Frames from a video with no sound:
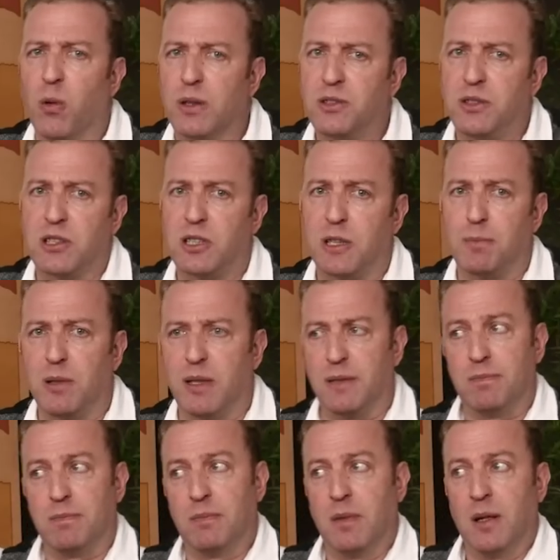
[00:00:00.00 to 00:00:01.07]
was
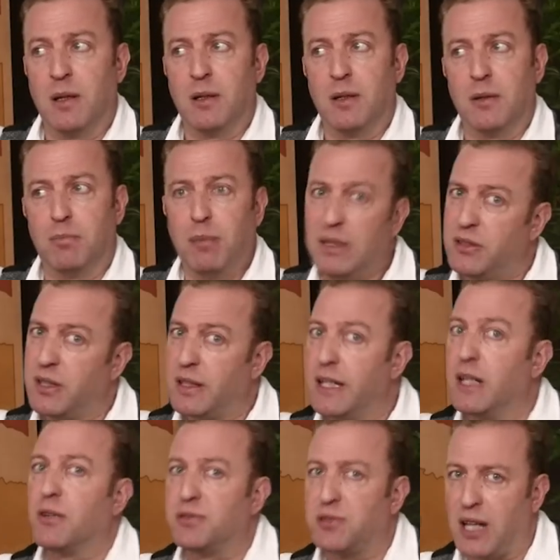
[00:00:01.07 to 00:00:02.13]
discipline,
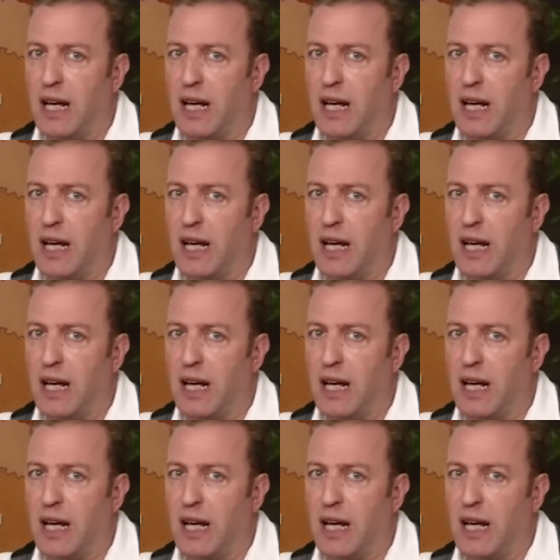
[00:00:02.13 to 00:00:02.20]
basically of